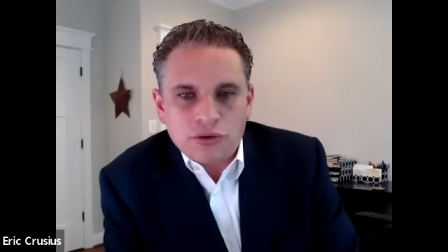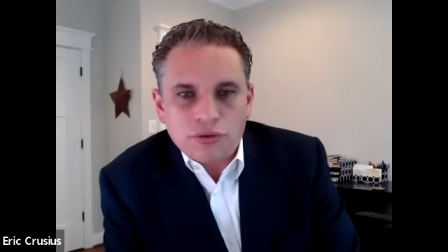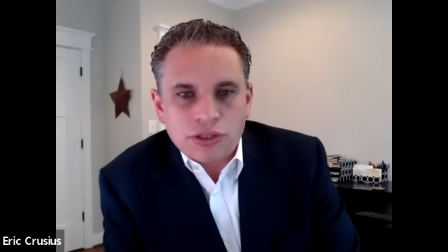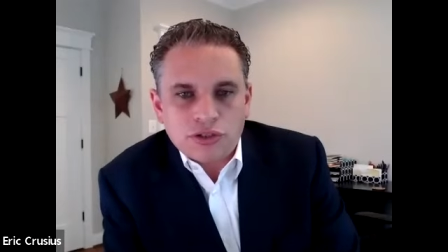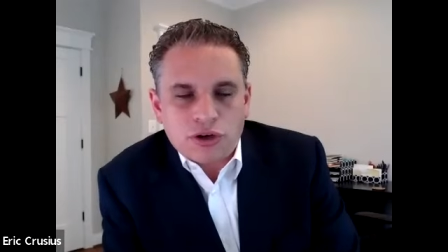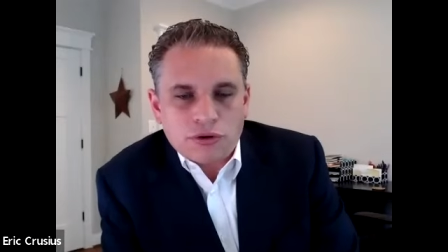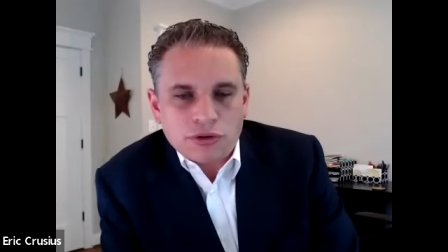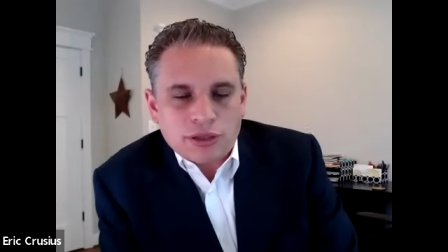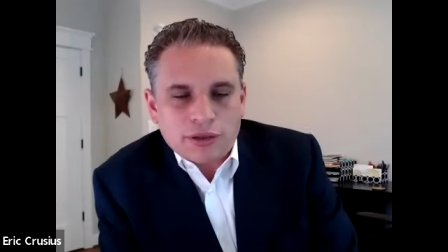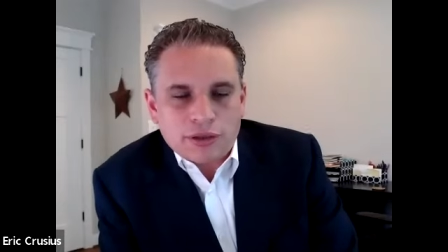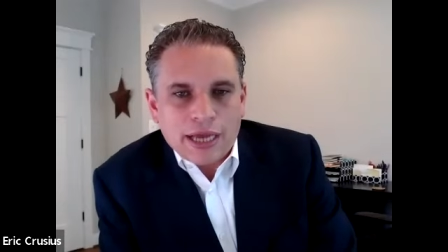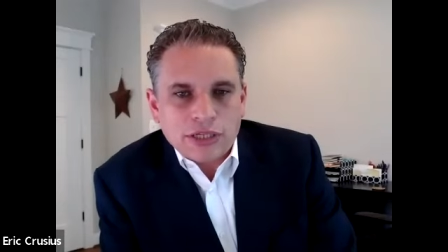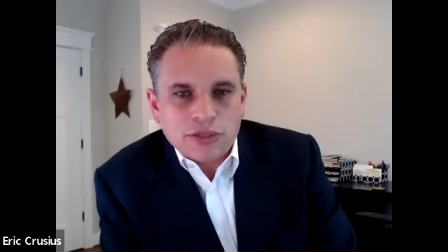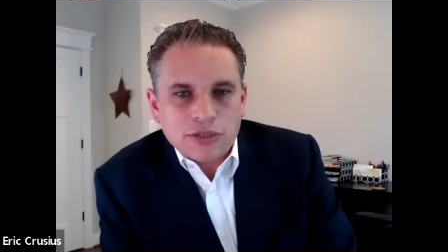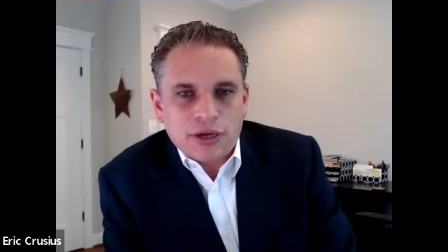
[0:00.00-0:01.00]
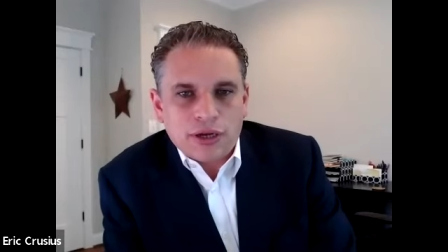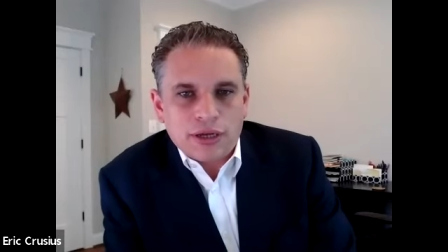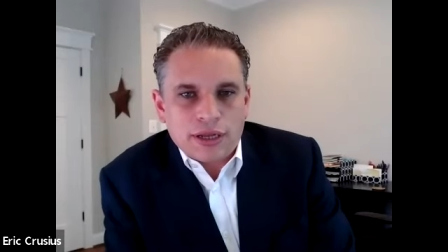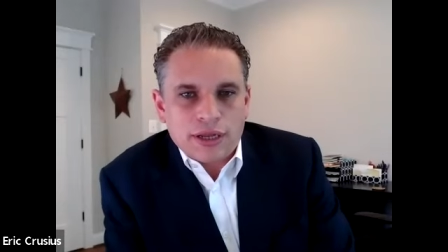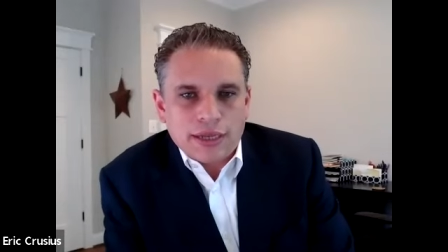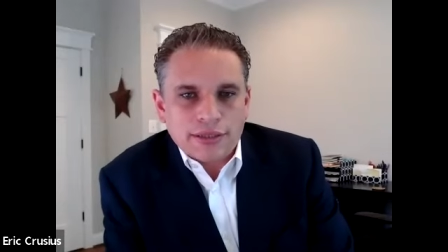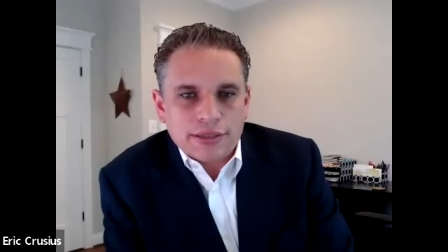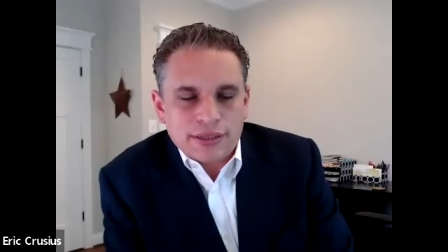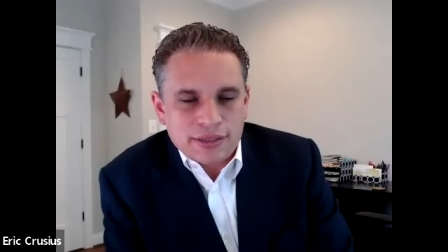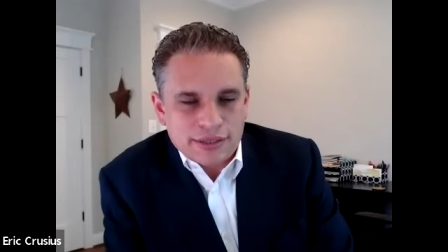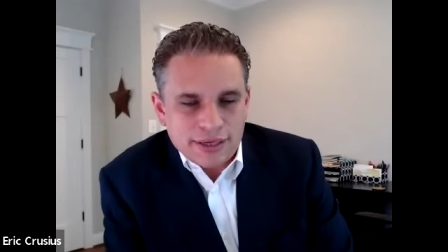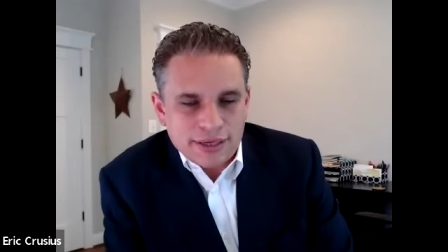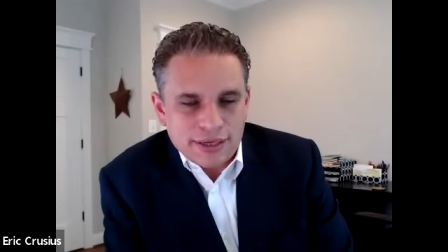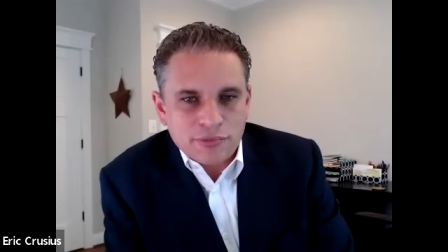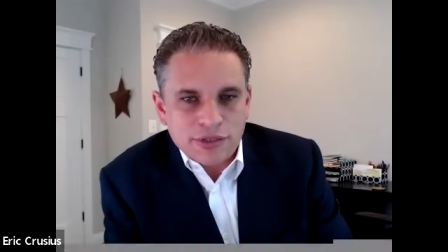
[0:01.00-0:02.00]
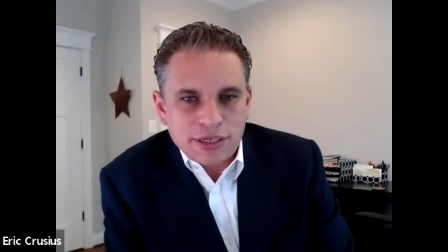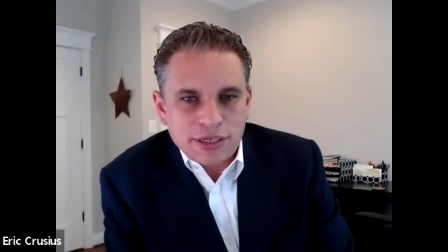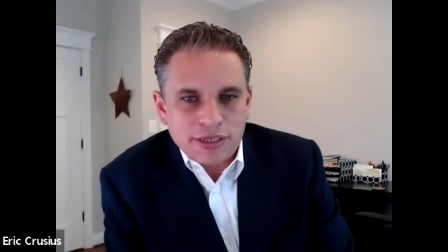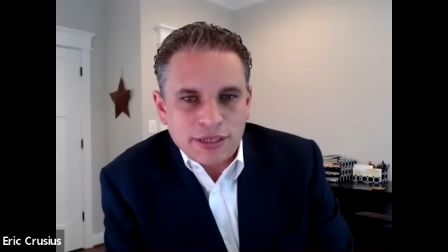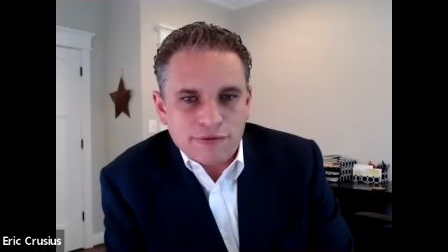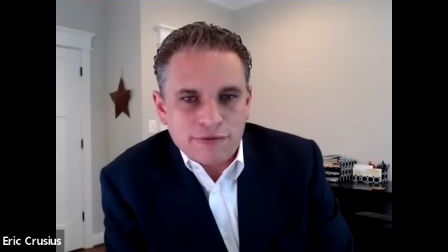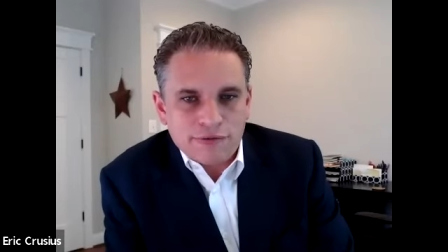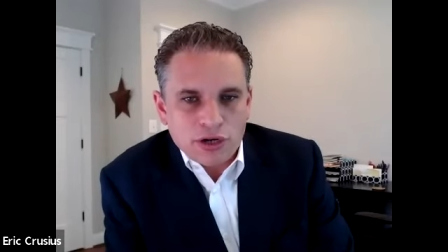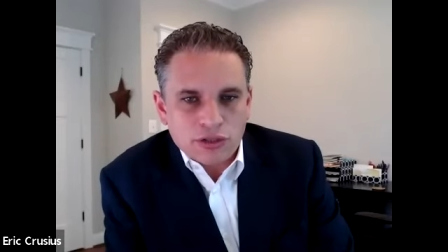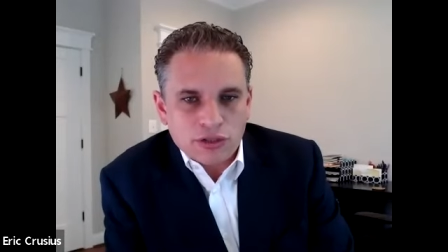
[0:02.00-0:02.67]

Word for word: let's start with the last one, and that's the CMMC DFARS